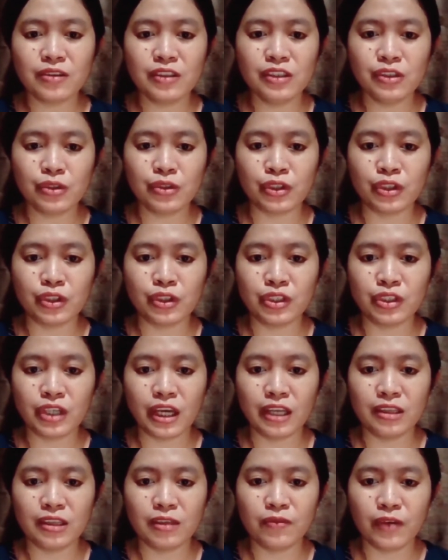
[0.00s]
research
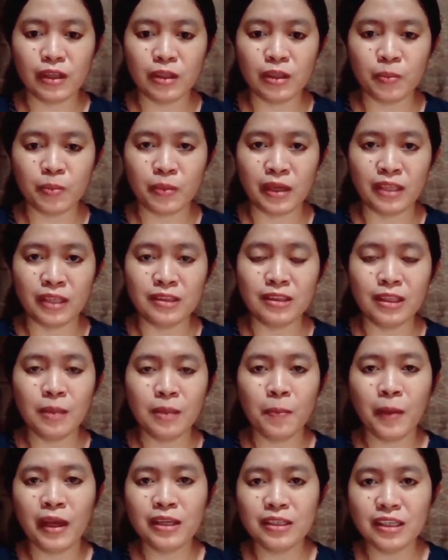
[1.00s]
and development
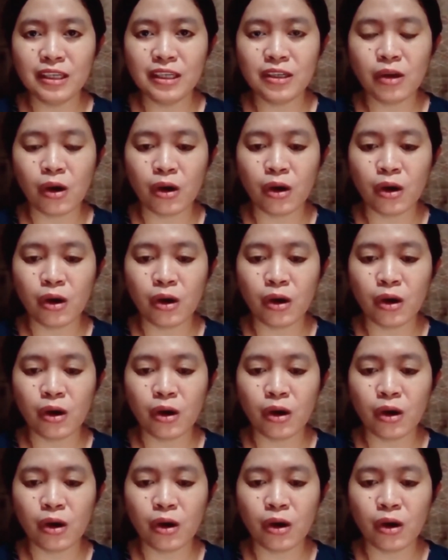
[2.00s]
depending